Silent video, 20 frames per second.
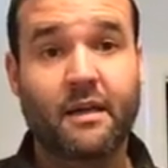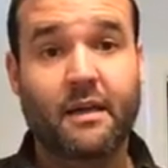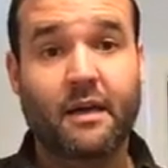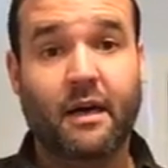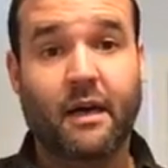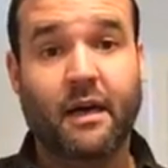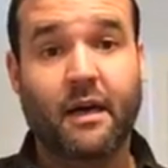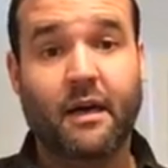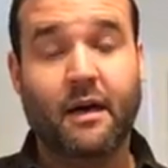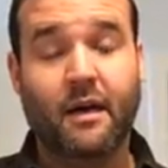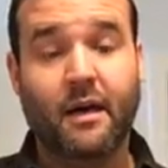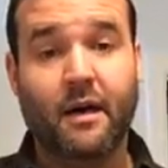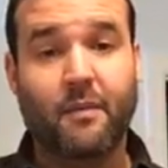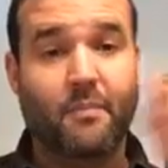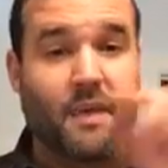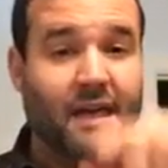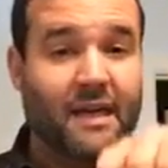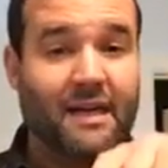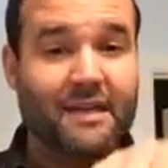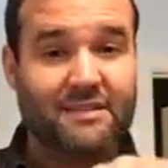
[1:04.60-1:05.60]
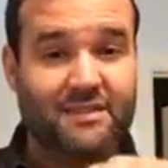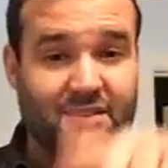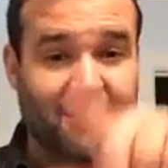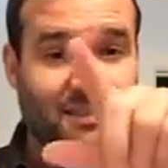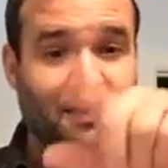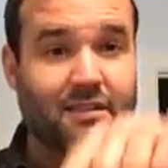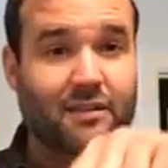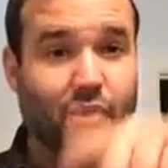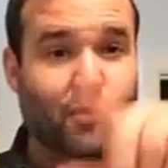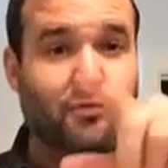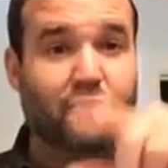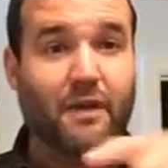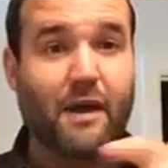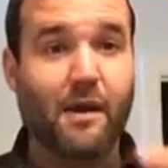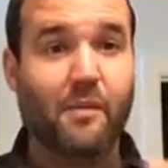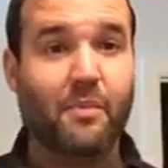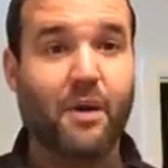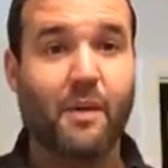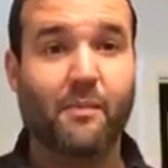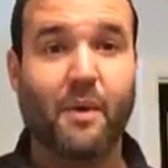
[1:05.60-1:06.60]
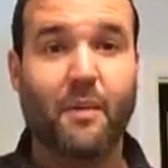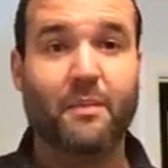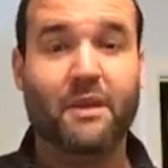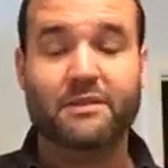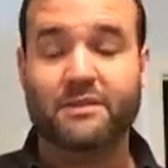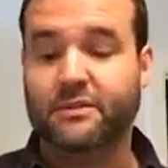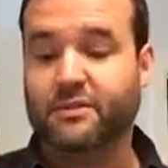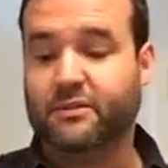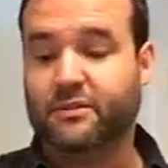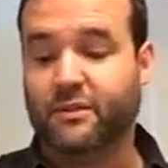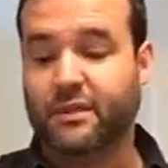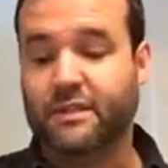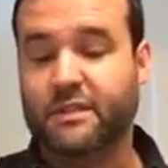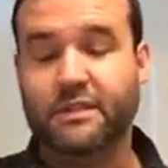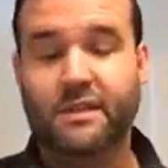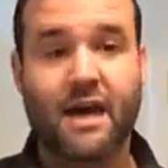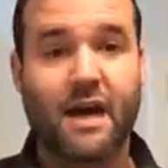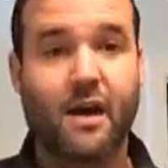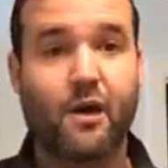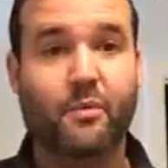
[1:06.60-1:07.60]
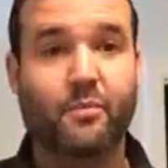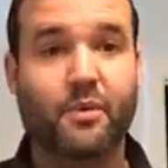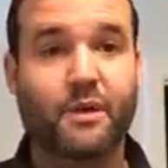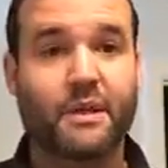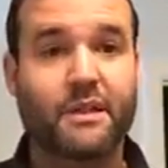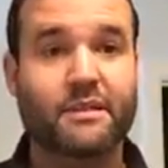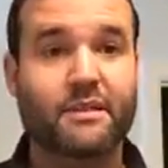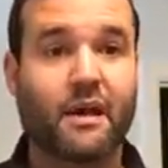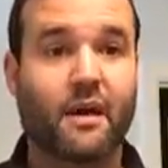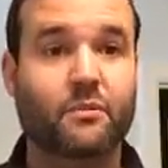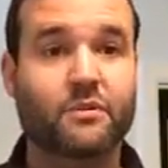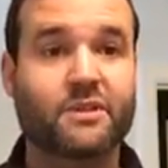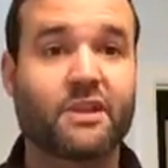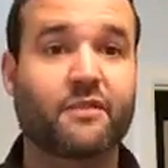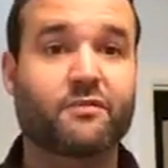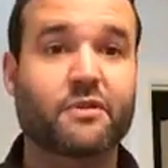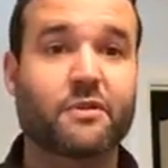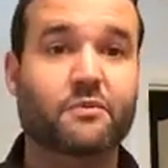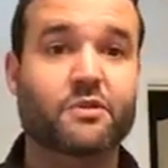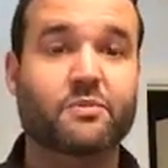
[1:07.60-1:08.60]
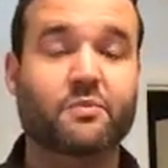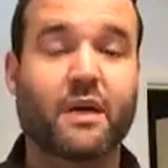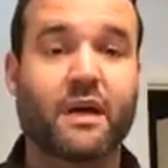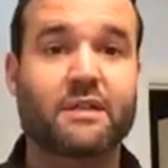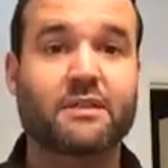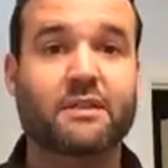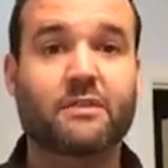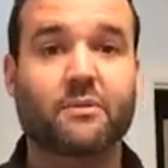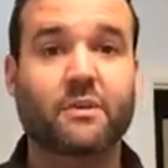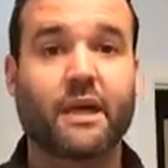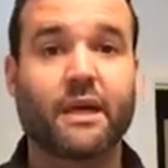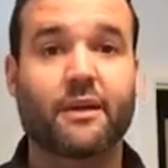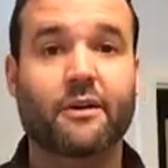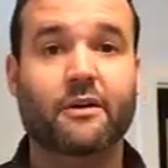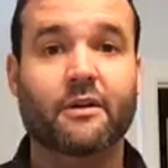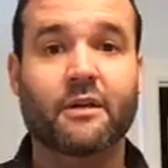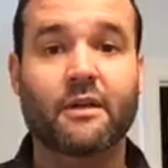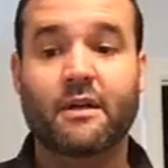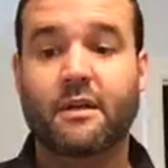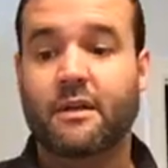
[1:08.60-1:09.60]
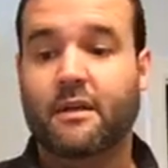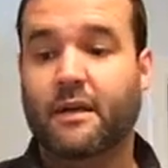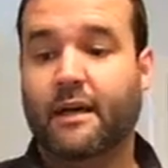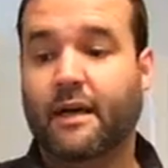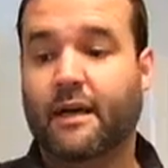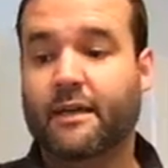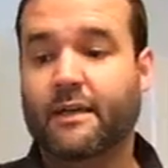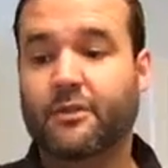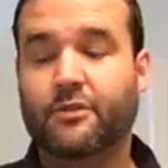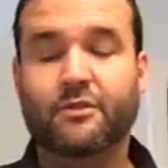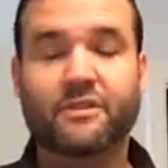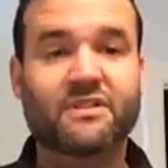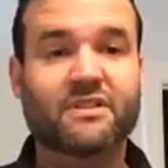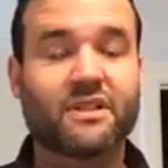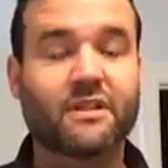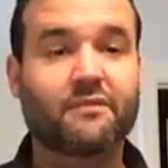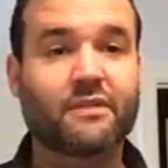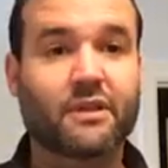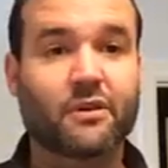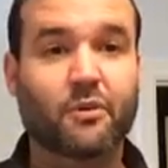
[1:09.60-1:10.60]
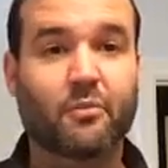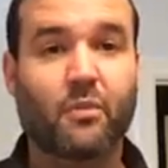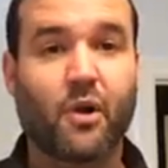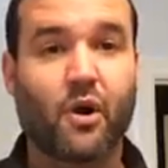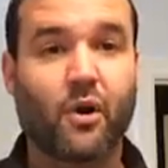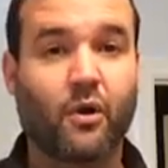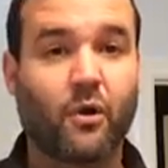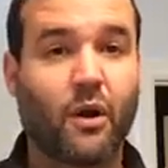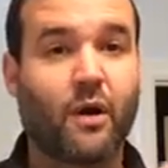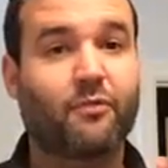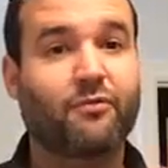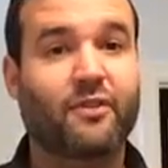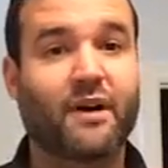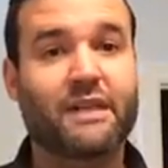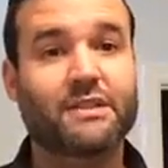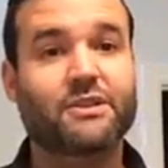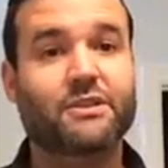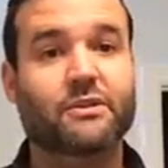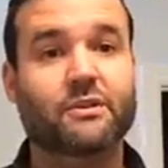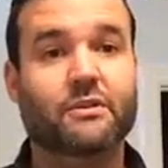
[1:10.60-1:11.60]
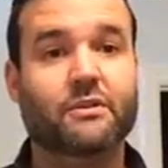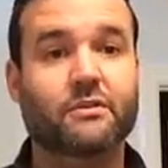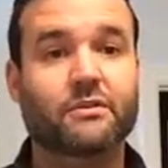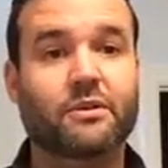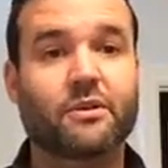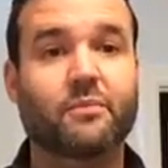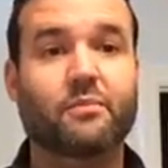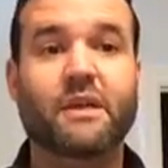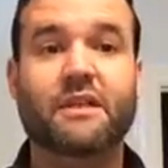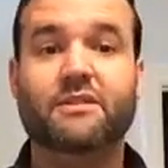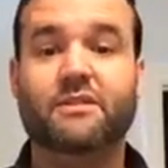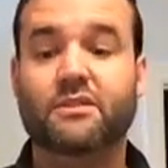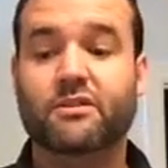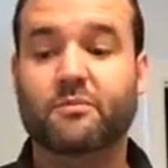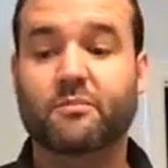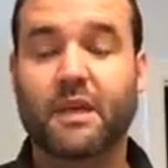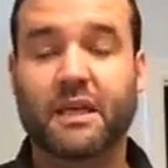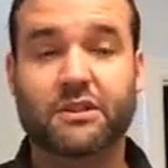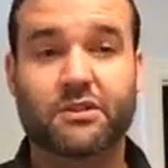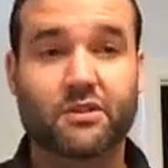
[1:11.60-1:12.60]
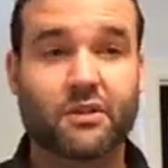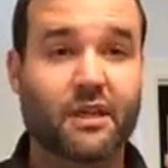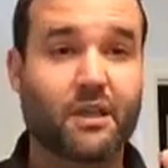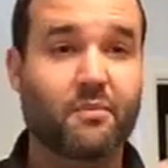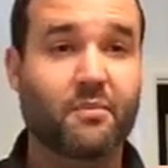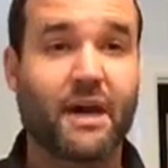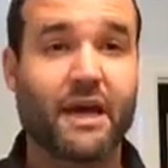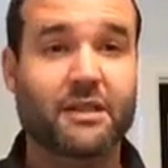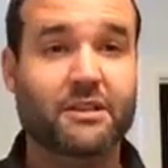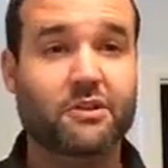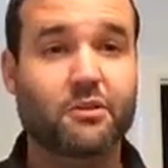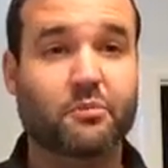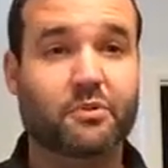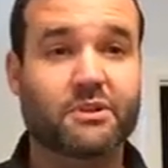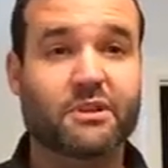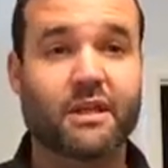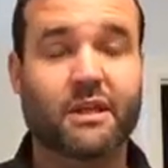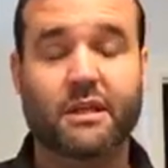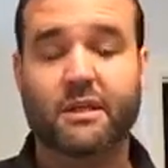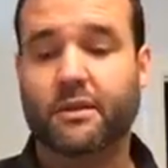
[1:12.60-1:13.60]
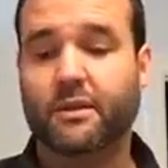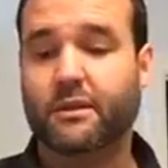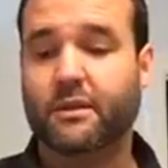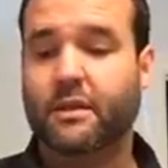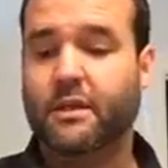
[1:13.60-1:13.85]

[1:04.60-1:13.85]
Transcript: I may not see it go flying by my message screen now, but I will definitely respond to you later, either this evening or tomorrow. I'll find your message and make sure to get back to you particular.